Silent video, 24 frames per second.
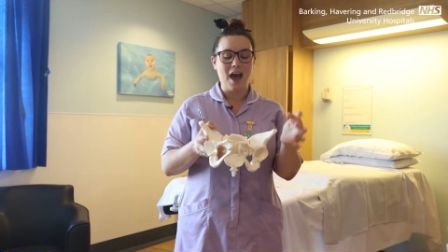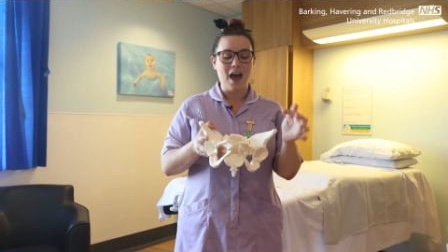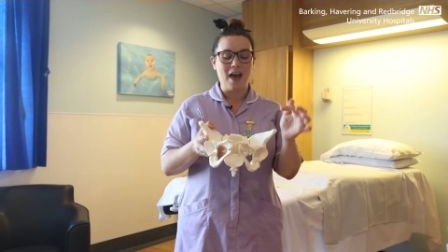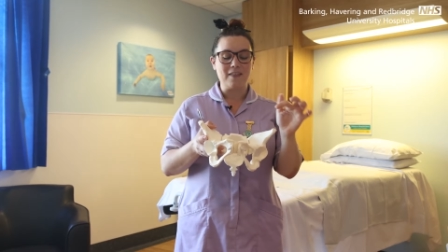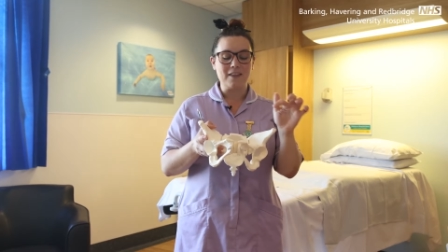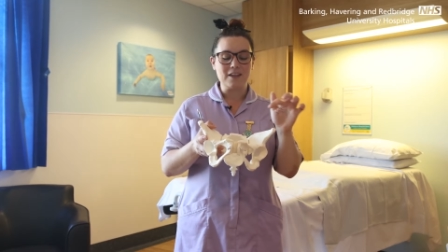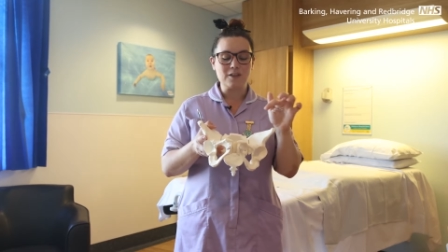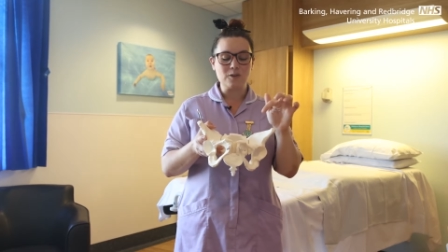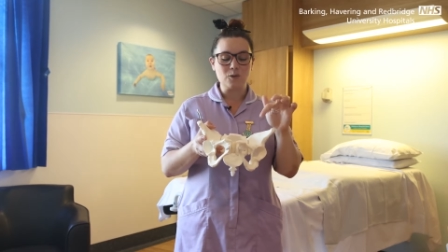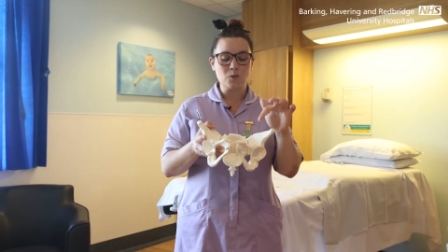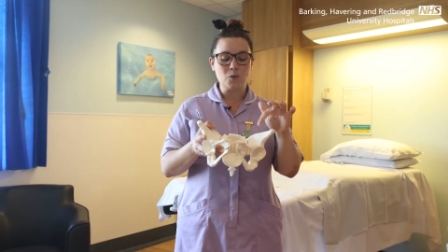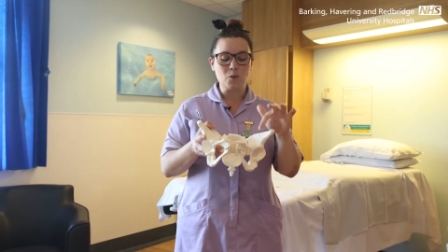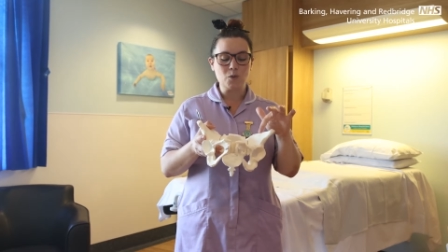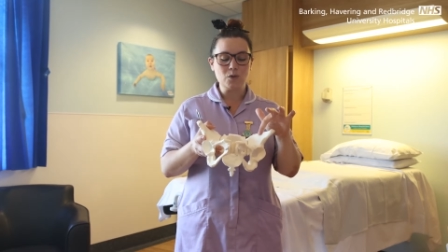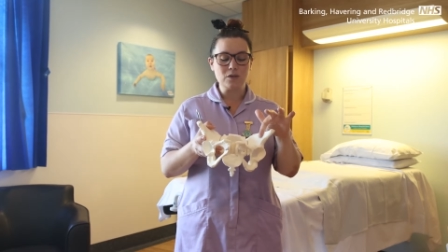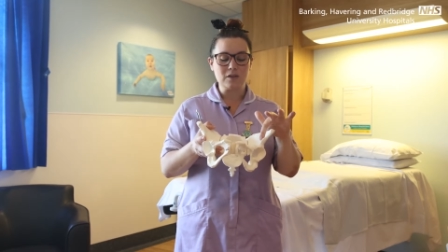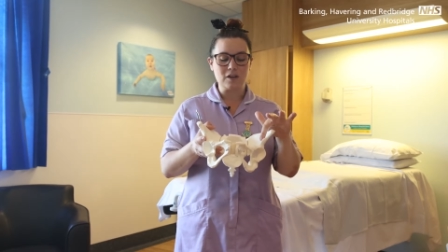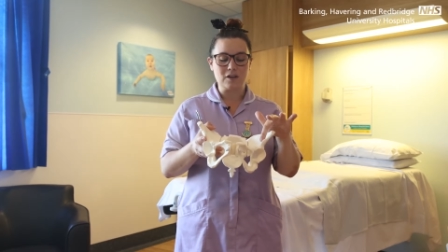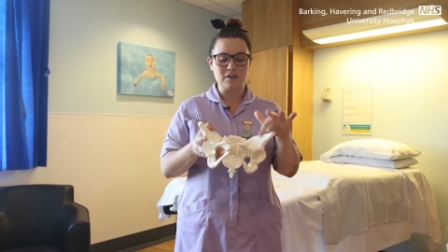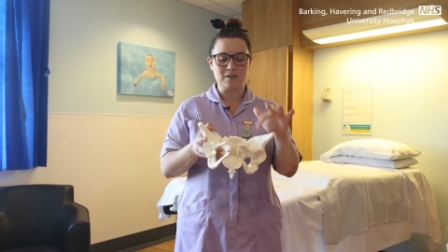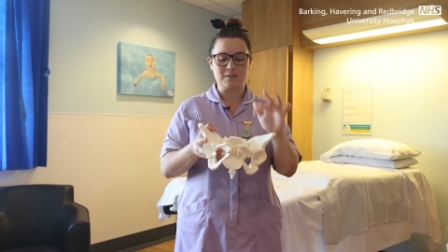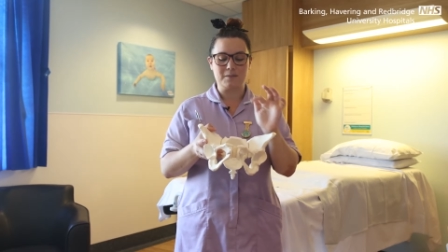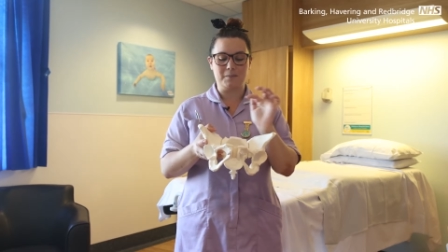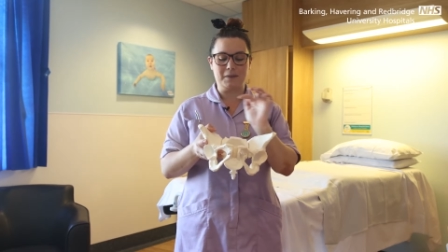And there's
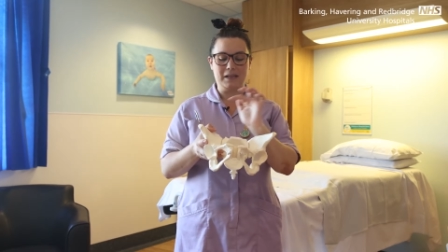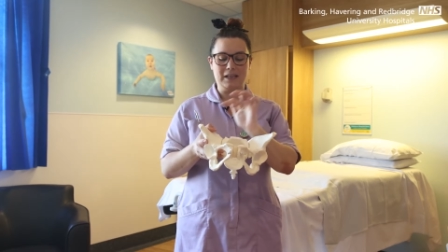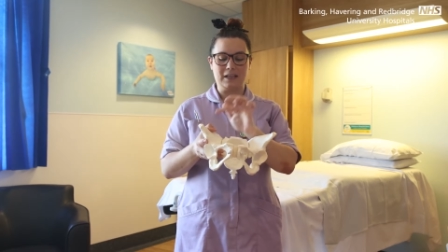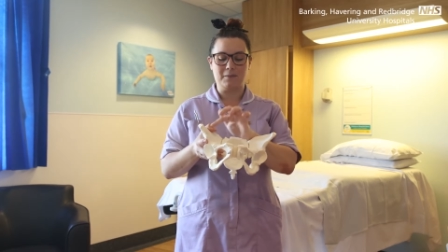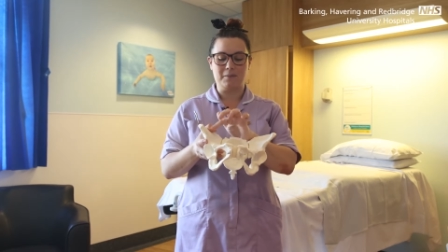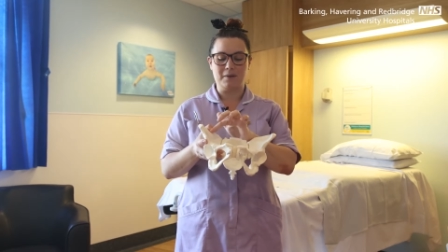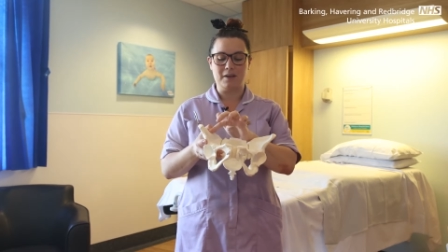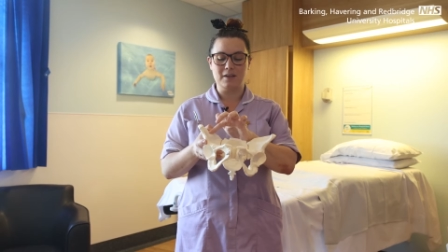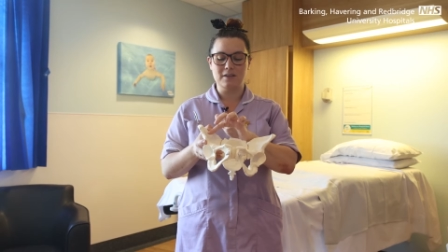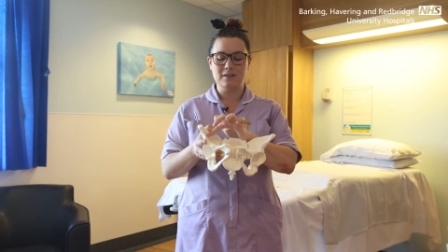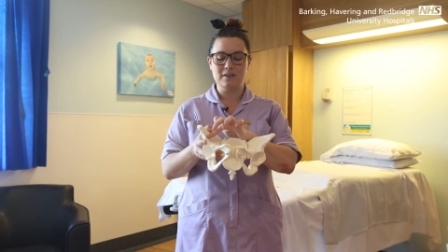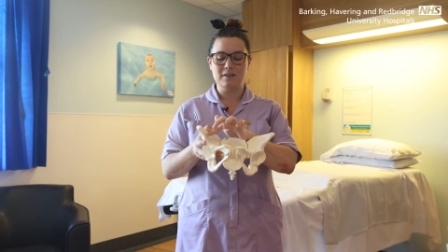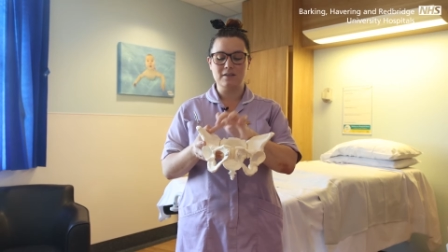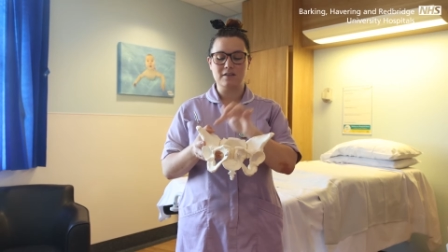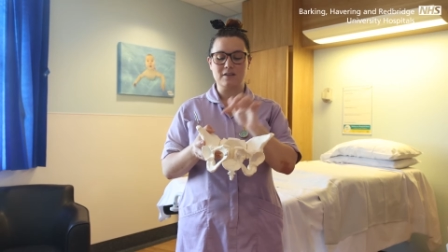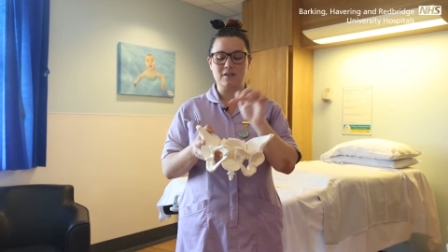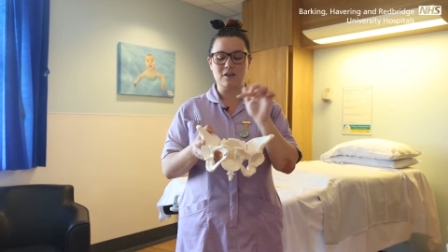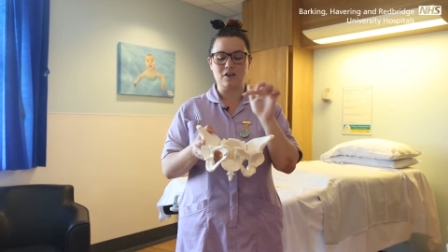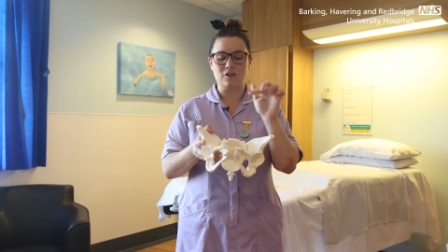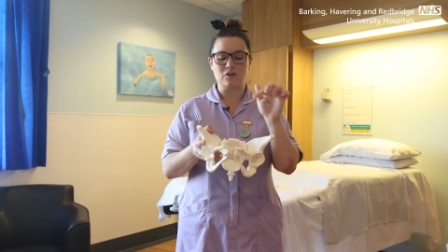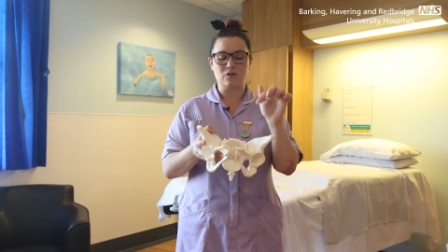also some ligaments that are